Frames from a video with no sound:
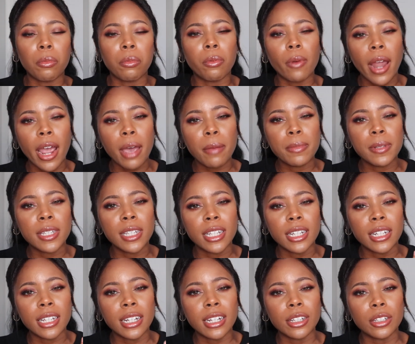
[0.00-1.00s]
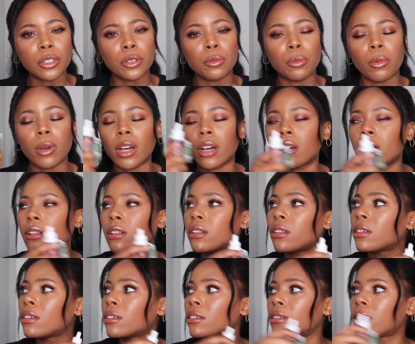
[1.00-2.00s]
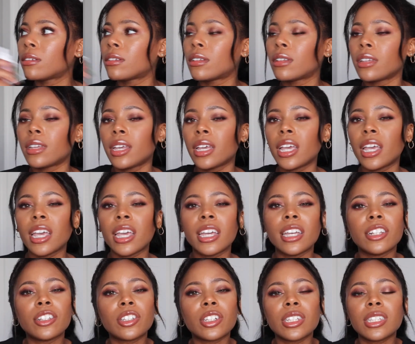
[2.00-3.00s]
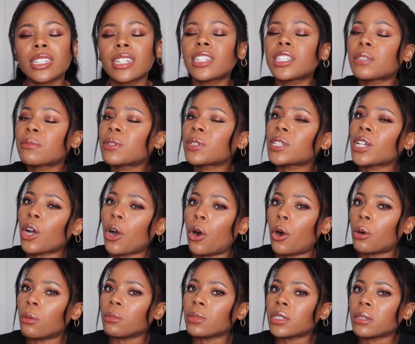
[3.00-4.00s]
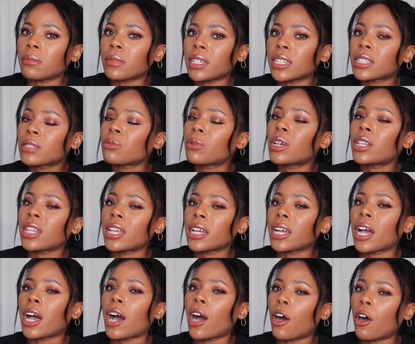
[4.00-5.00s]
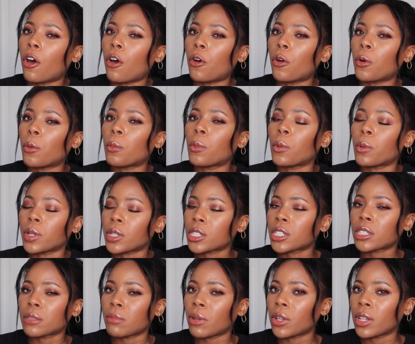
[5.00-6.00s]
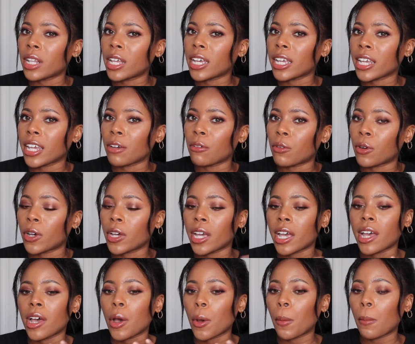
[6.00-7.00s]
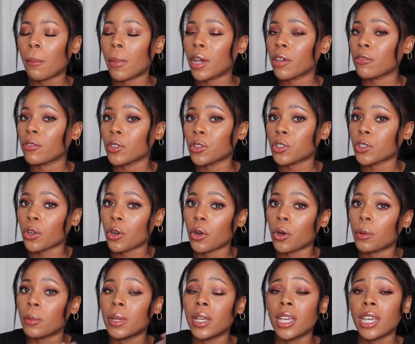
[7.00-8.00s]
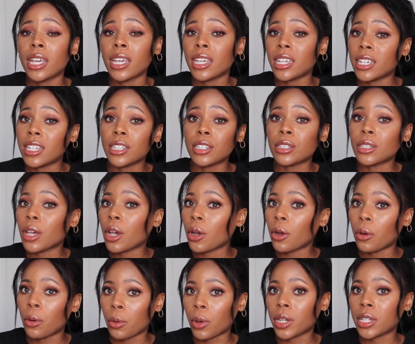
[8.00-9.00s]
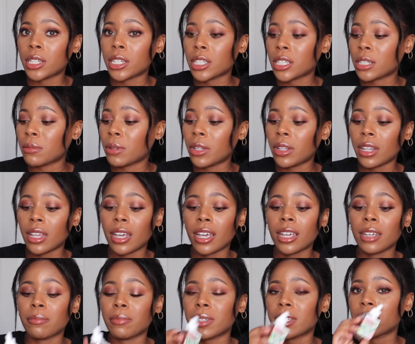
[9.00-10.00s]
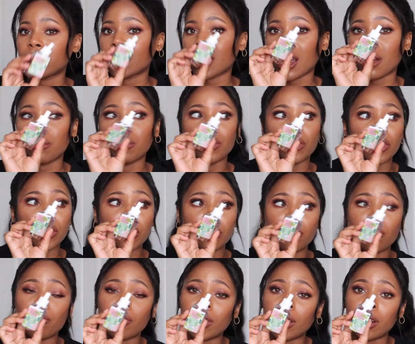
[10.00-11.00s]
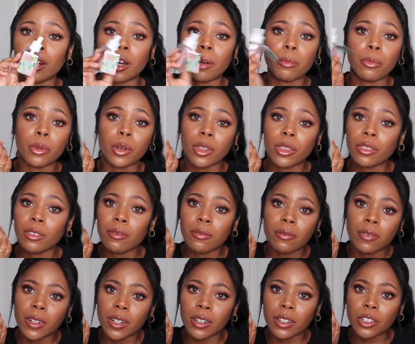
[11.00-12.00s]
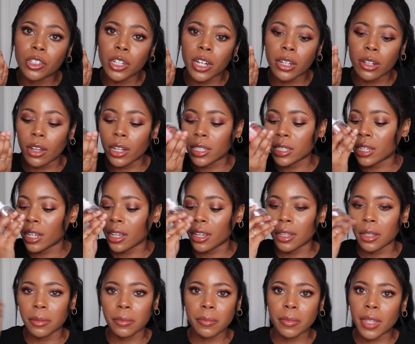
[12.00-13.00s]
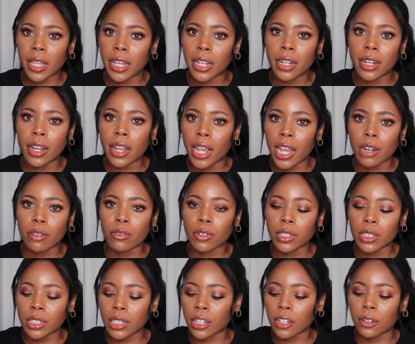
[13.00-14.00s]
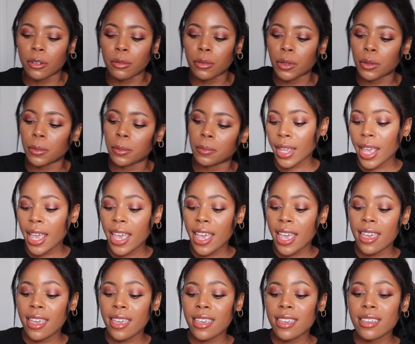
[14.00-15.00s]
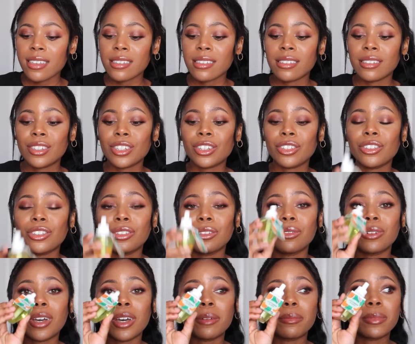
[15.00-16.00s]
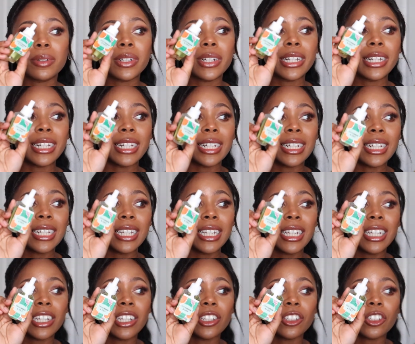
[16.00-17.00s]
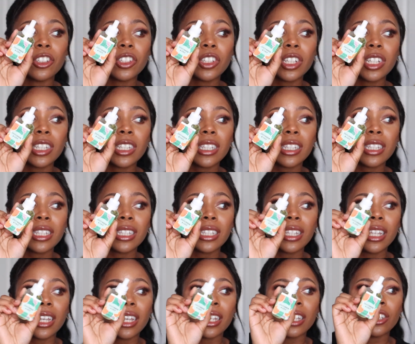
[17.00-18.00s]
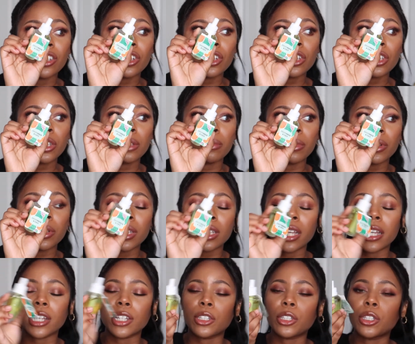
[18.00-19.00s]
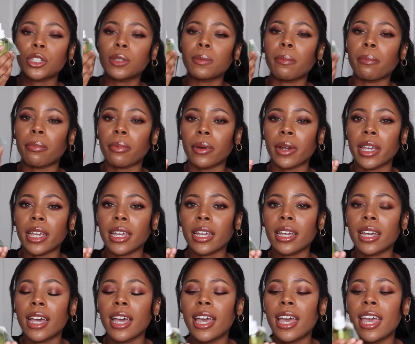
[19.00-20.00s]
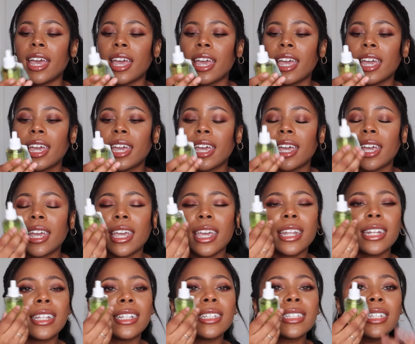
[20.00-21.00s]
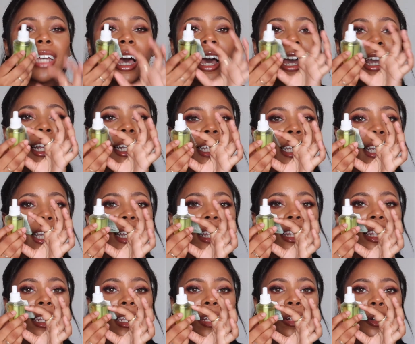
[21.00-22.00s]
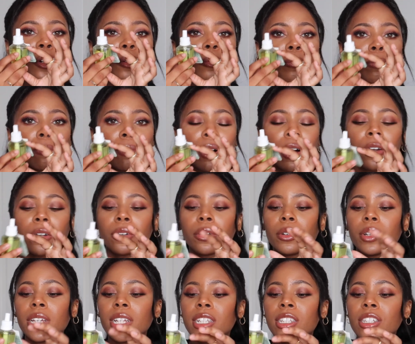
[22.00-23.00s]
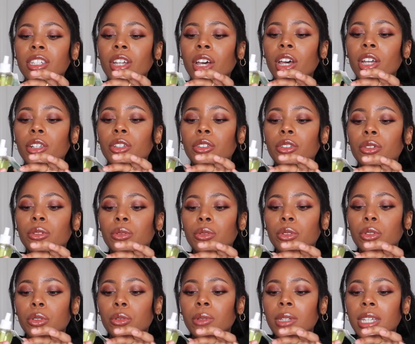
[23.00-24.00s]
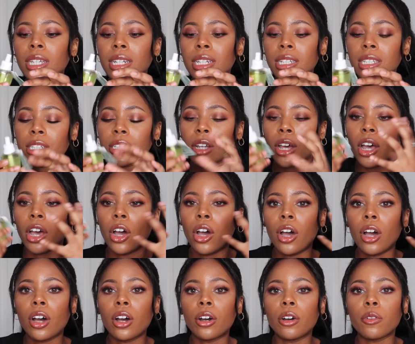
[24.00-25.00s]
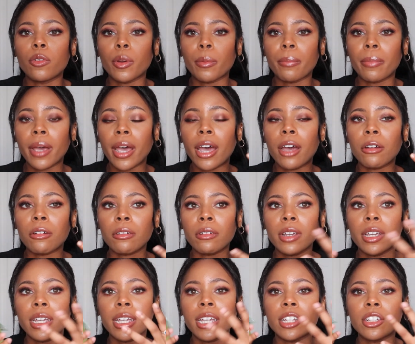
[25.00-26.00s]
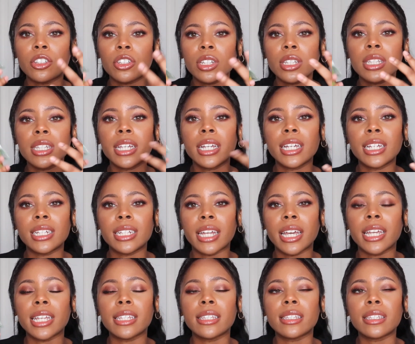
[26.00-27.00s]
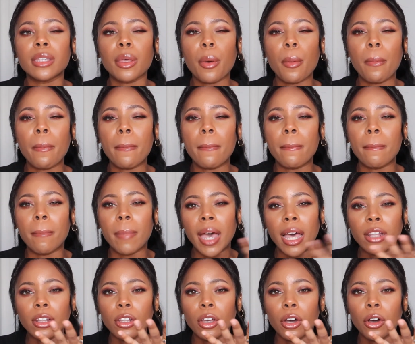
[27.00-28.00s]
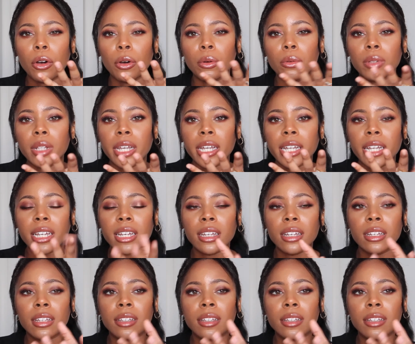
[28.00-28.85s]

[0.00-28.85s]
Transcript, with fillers: wrapped in it as well, it just it smells like home to me it's what like a home would smell like and what my future home is going to smell like because I would just fill it up with vanilla chai latte in every single room and cucumber lily is just it just smells like spring in a tiny little bottle it's not too sweet it's not overpowering it's just like a nice mellow like